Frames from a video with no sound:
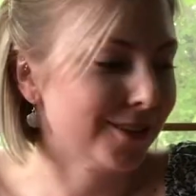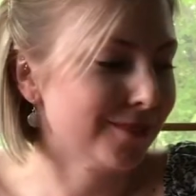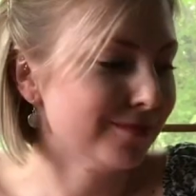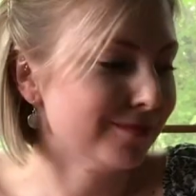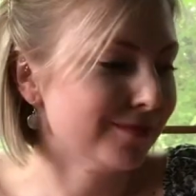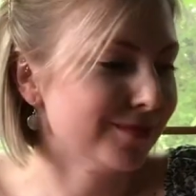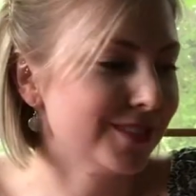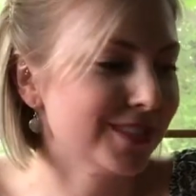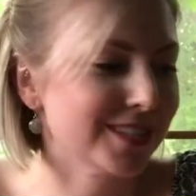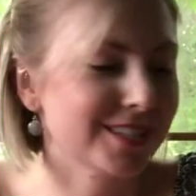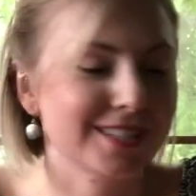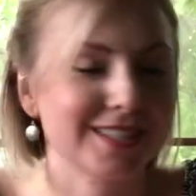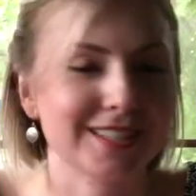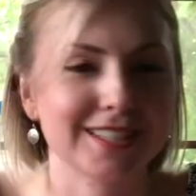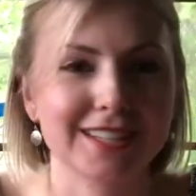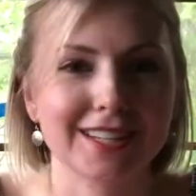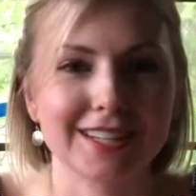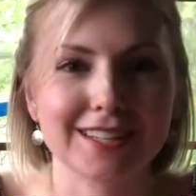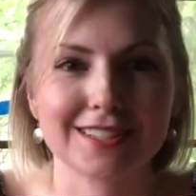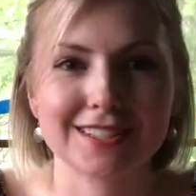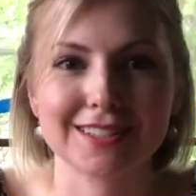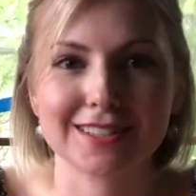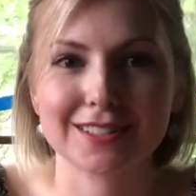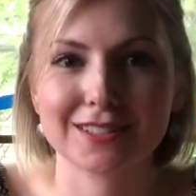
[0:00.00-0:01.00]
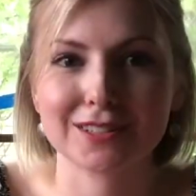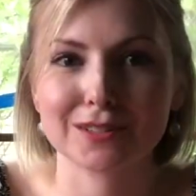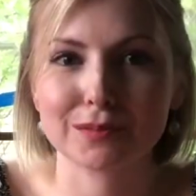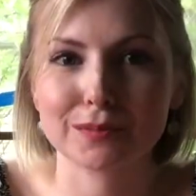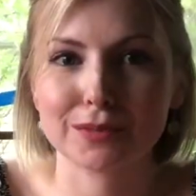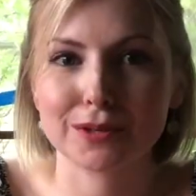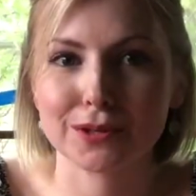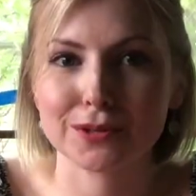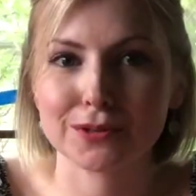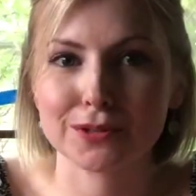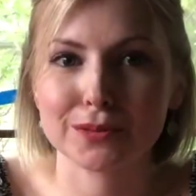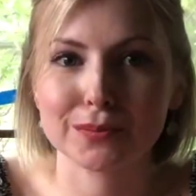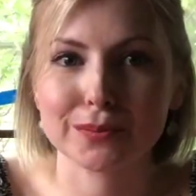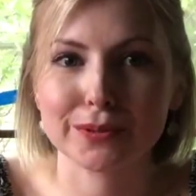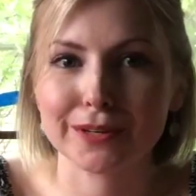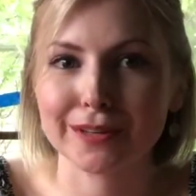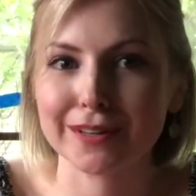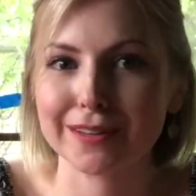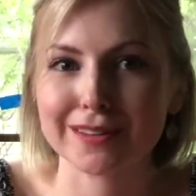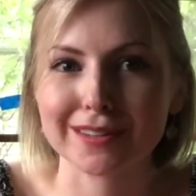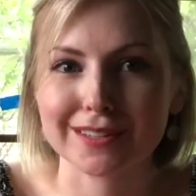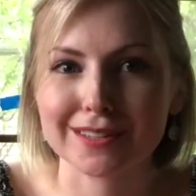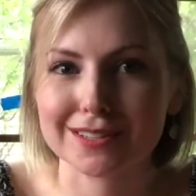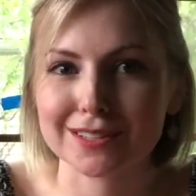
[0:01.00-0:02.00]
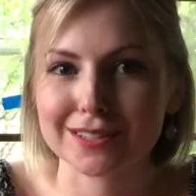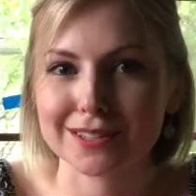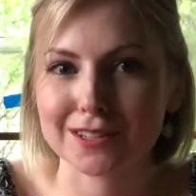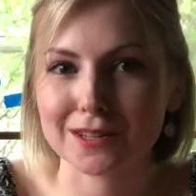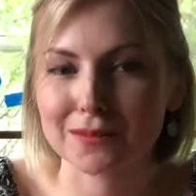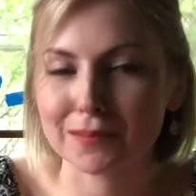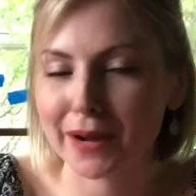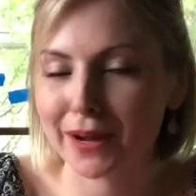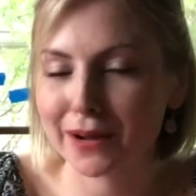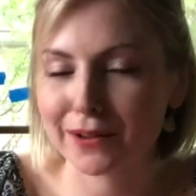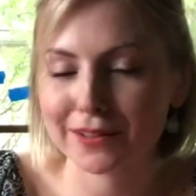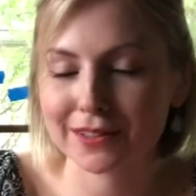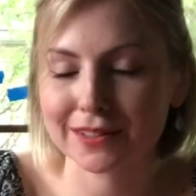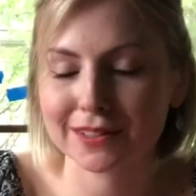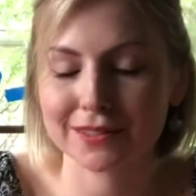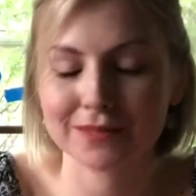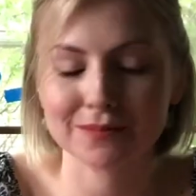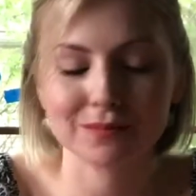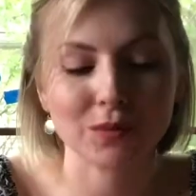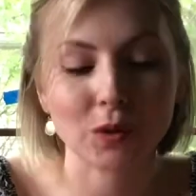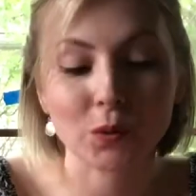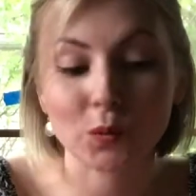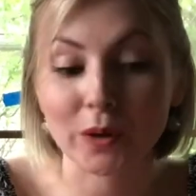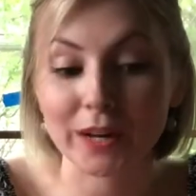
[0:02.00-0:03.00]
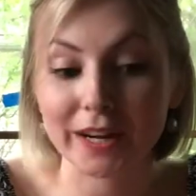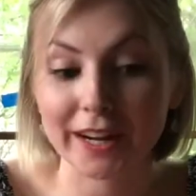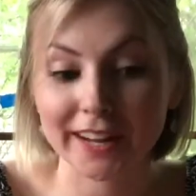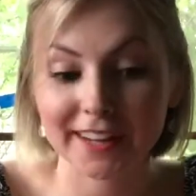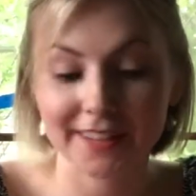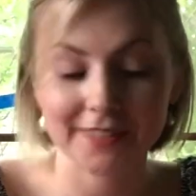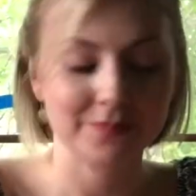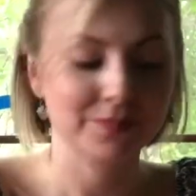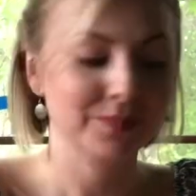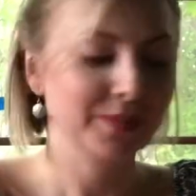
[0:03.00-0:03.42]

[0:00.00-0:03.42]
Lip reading: just in case they're prone to putting things in their mouth and whatnot.